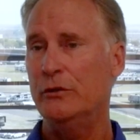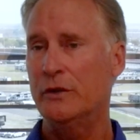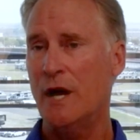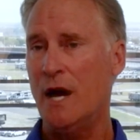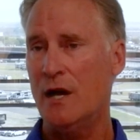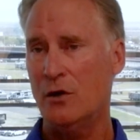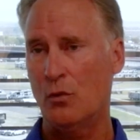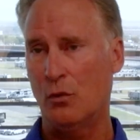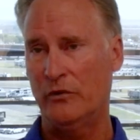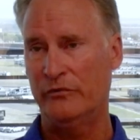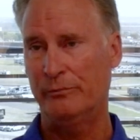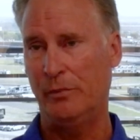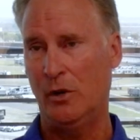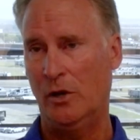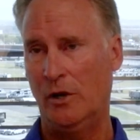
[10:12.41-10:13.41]
new
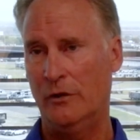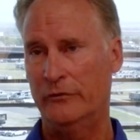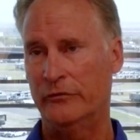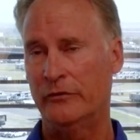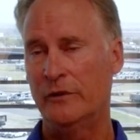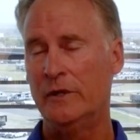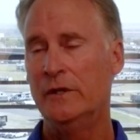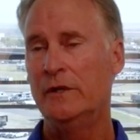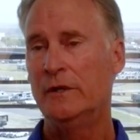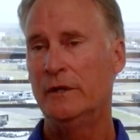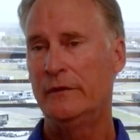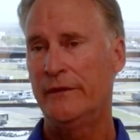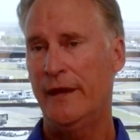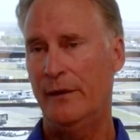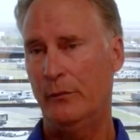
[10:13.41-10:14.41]
concourse bars
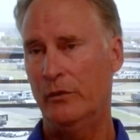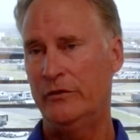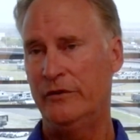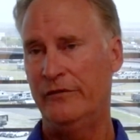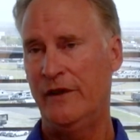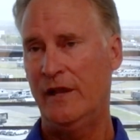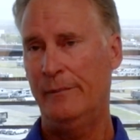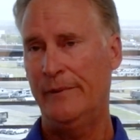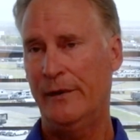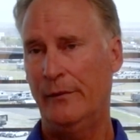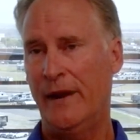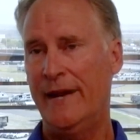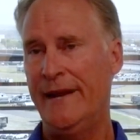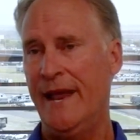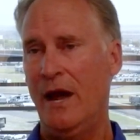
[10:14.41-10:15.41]
that we're
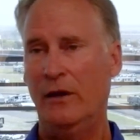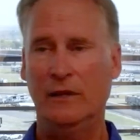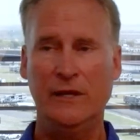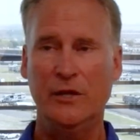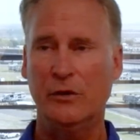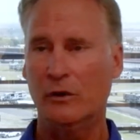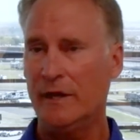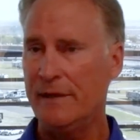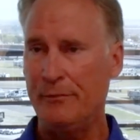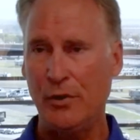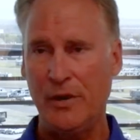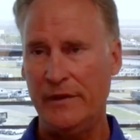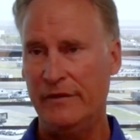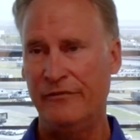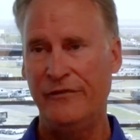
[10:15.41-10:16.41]
developing right now,
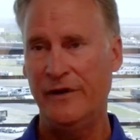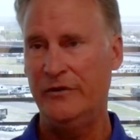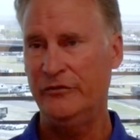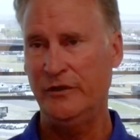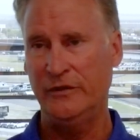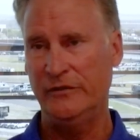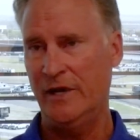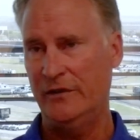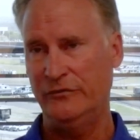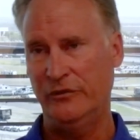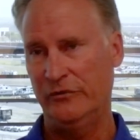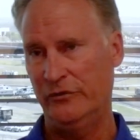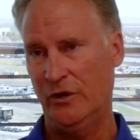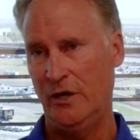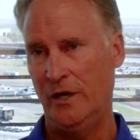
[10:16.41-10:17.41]
literally putting the finishing
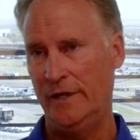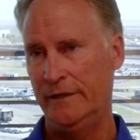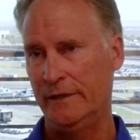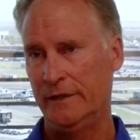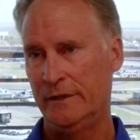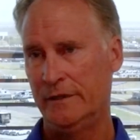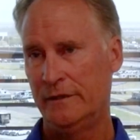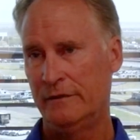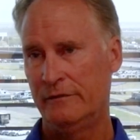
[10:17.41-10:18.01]
touches on